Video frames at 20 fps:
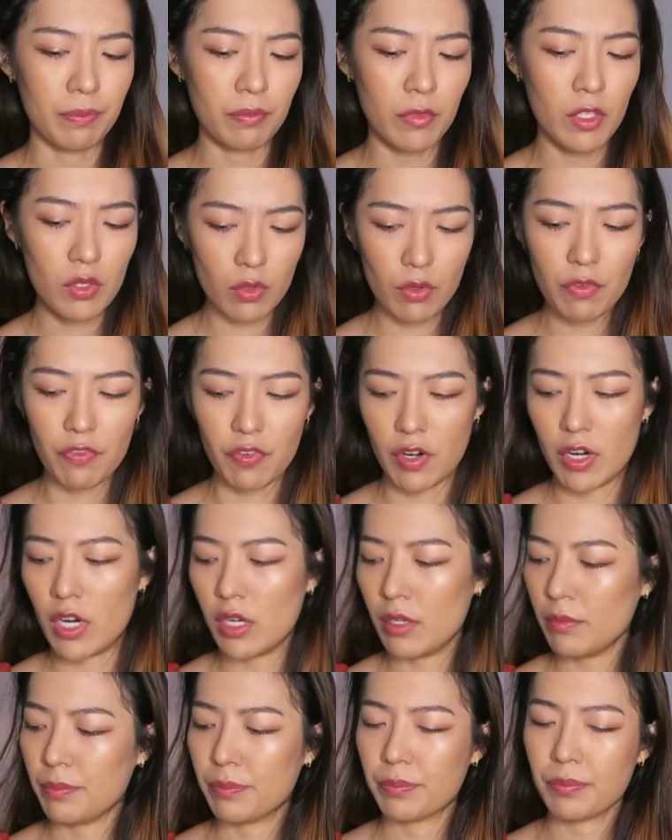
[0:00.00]
so
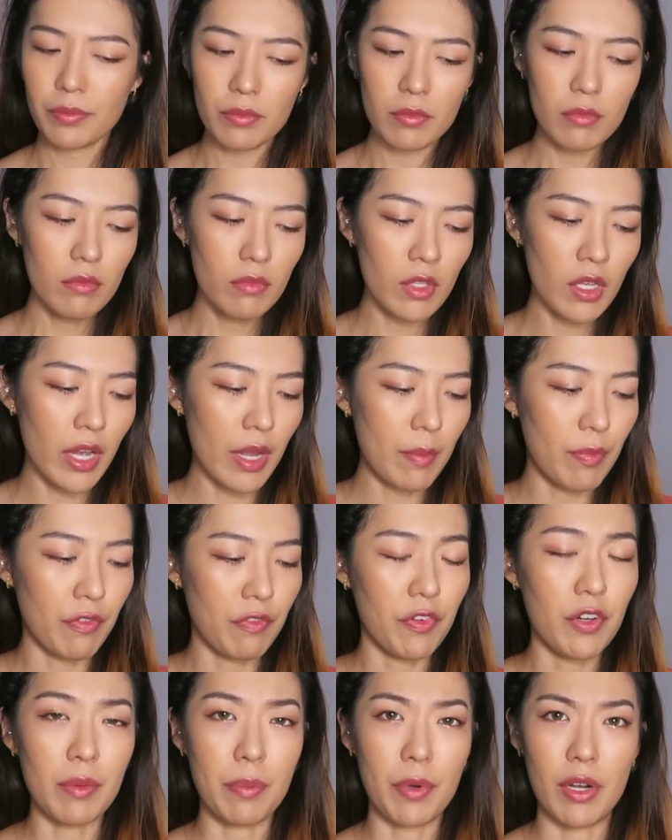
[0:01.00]
far I
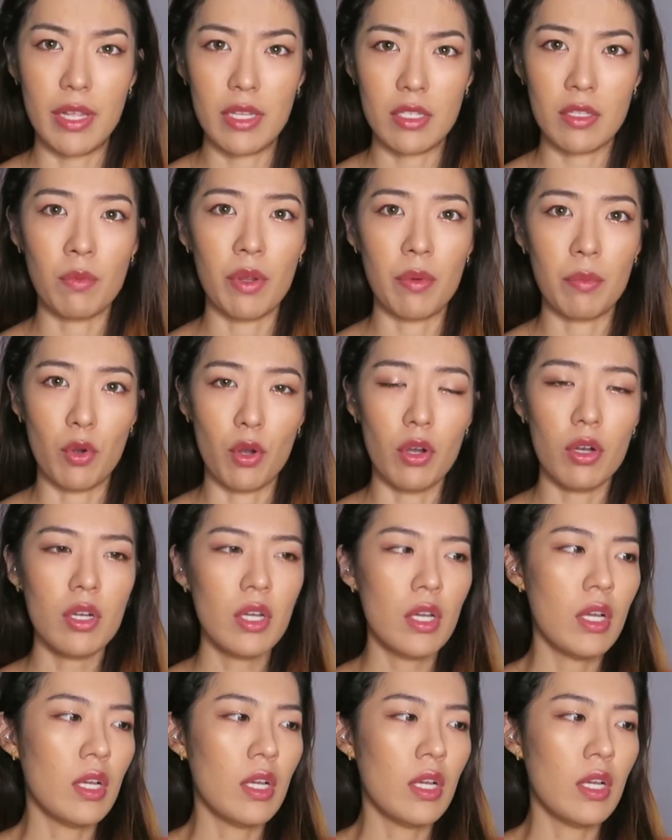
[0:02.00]
prefer the pearlescent one more.